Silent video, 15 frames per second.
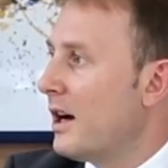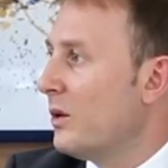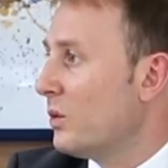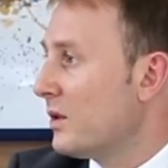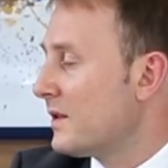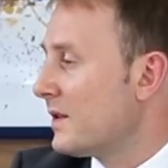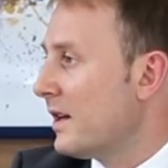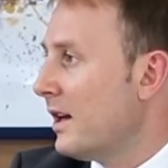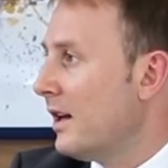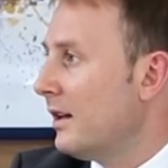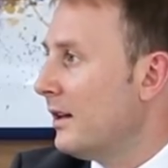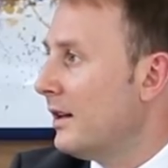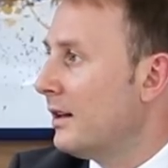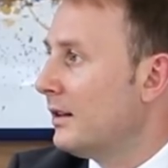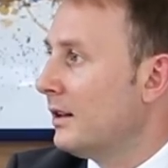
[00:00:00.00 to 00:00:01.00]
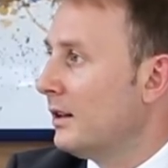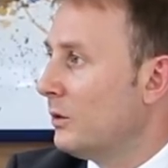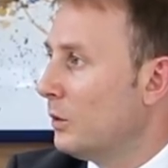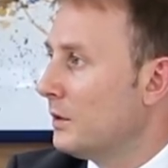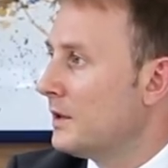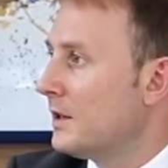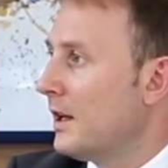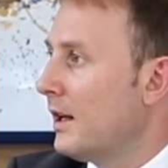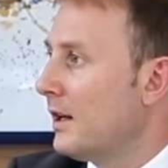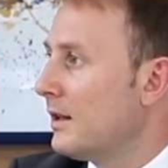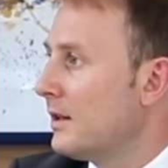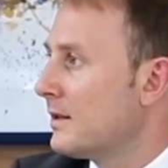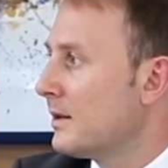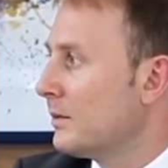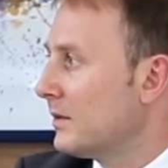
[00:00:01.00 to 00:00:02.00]
I would say that it will
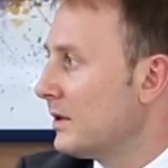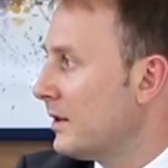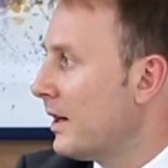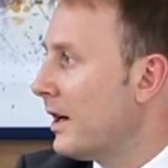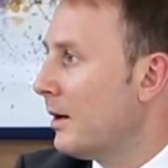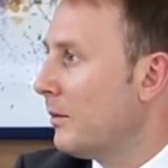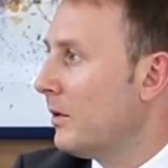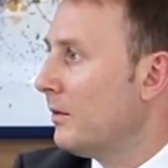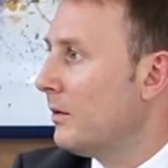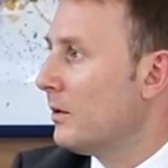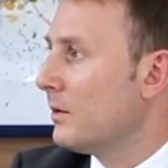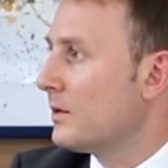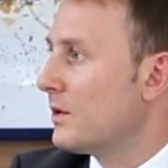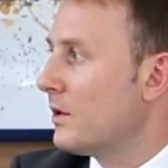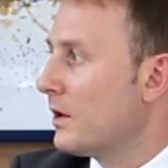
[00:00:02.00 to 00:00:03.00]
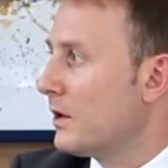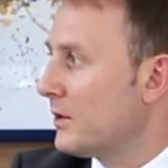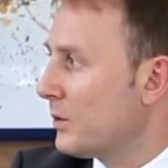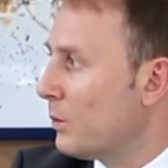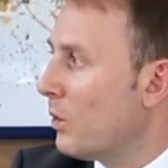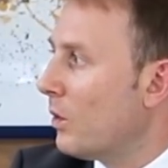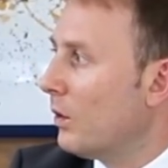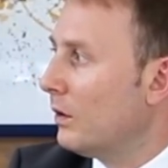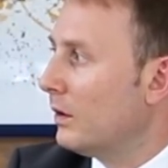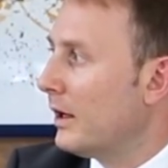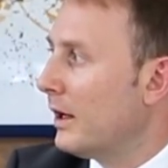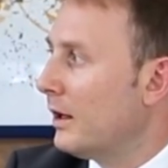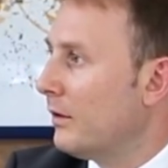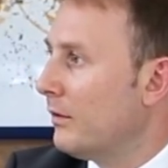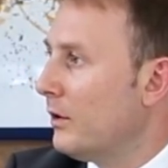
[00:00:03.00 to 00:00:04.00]
take some time if you start small,
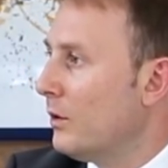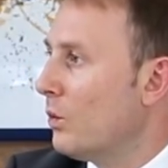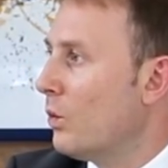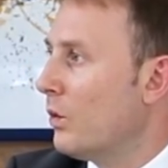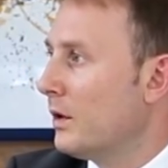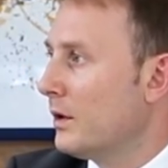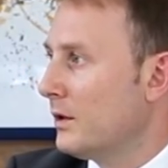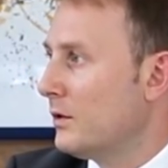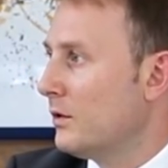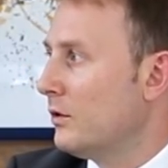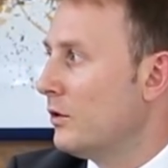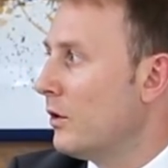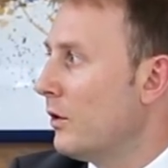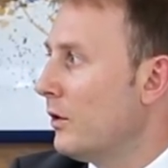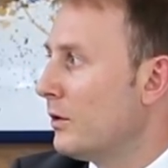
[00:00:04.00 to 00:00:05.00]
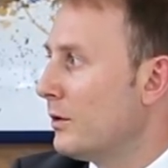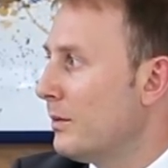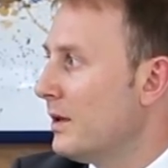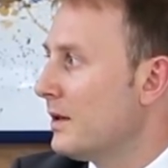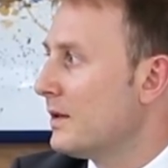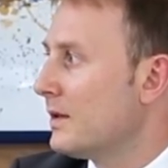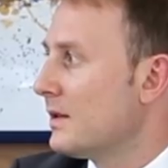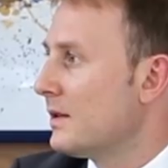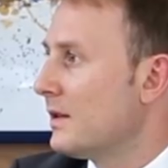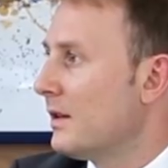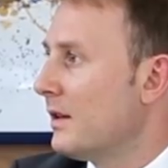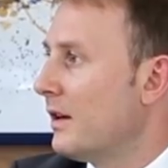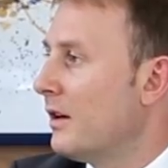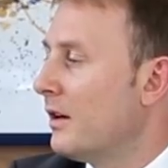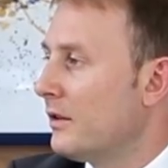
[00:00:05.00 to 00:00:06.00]
and if you want to grow your business in
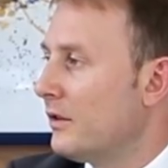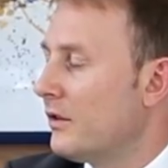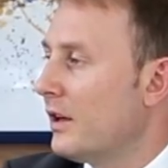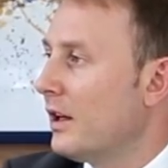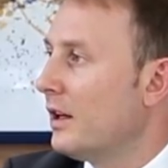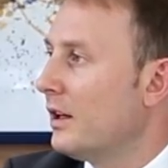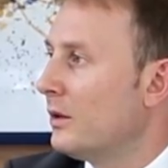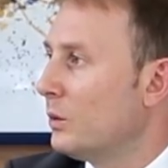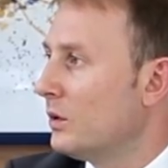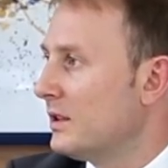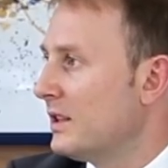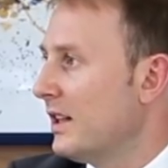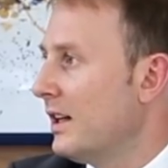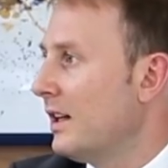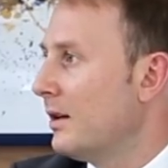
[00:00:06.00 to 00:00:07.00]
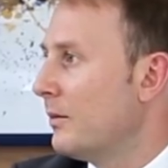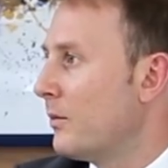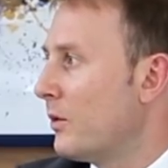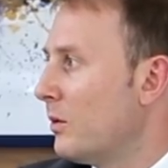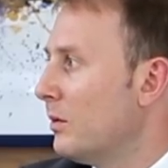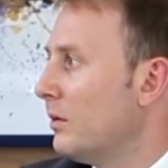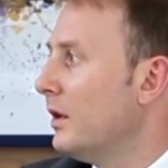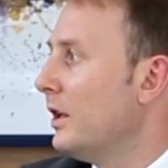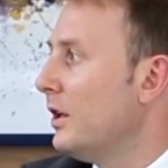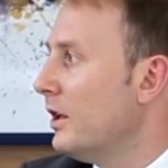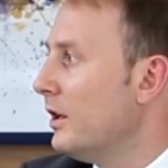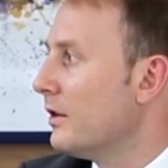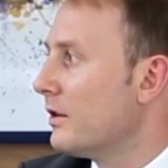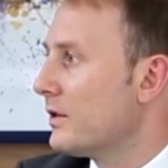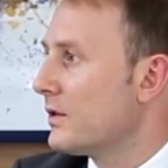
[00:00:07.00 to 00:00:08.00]
the country, it will take probably
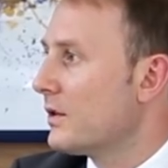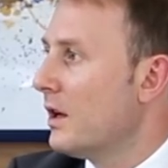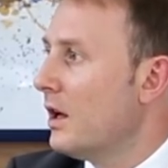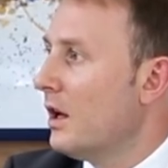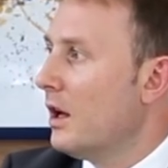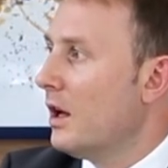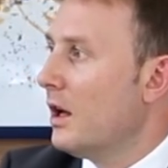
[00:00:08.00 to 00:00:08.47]
years.